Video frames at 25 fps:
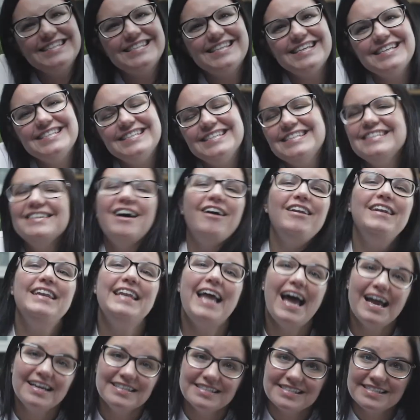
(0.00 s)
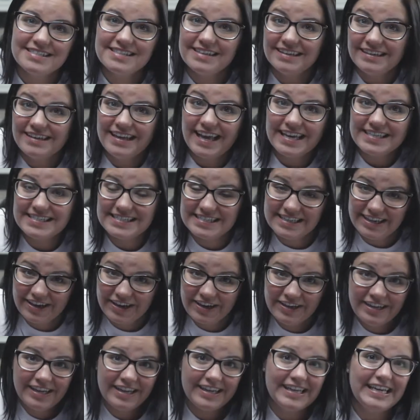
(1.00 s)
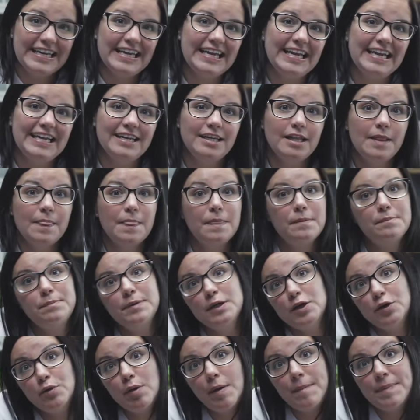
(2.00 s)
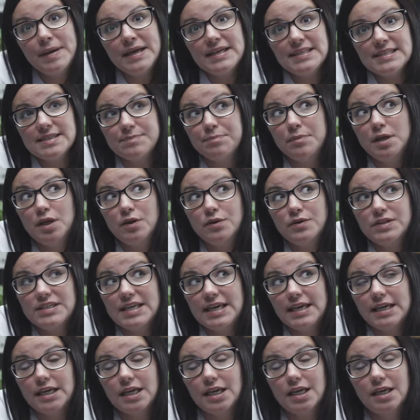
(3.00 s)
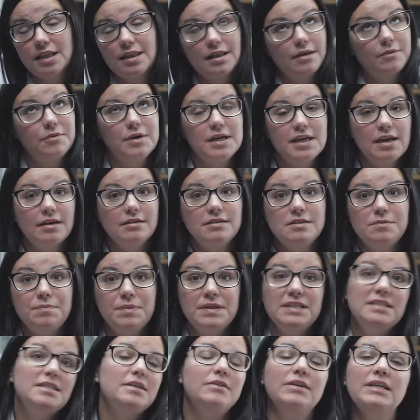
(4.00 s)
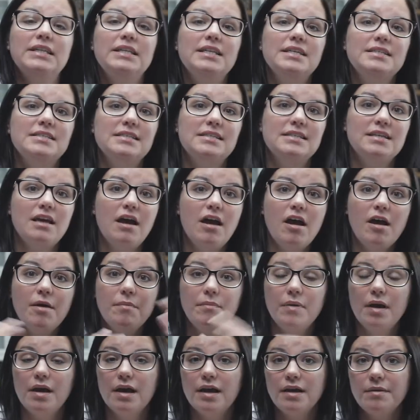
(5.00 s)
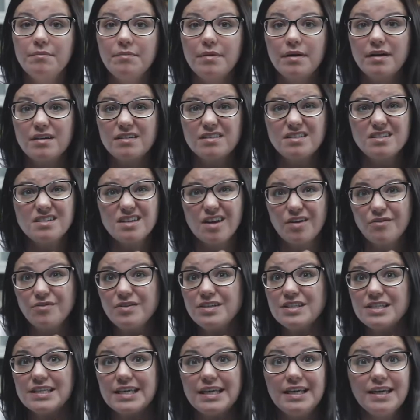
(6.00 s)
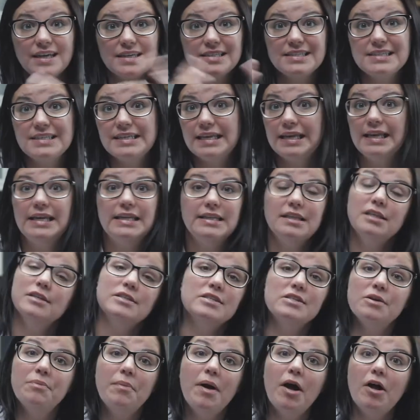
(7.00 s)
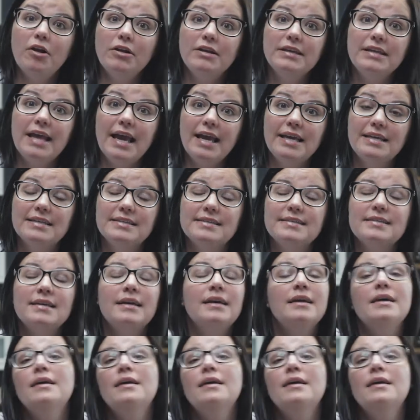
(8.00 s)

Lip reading: guys, this is our last lesson in the Blue Abyss music that we're going to be doing this term because obviously it's nearly the summer holidays.